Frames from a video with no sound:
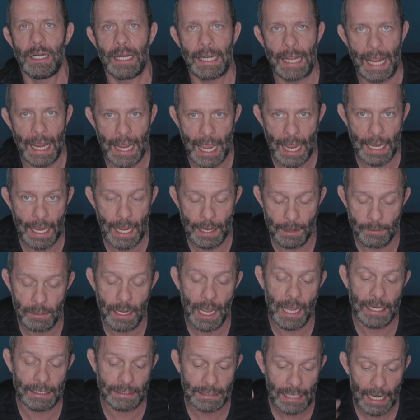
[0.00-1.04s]

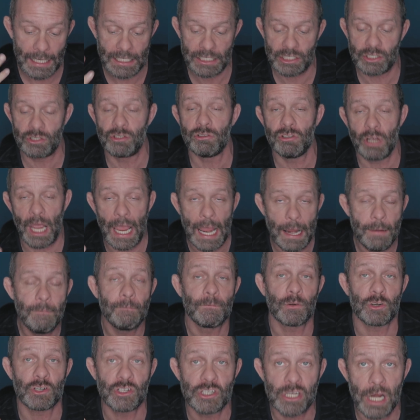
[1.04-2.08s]
I aim
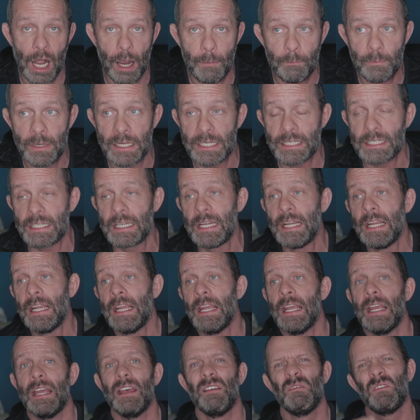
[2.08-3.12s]
for sharpness.
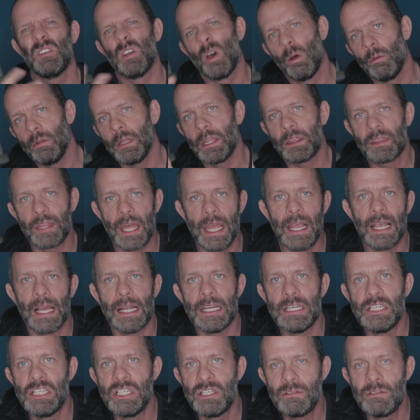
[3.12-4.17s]
The only thing I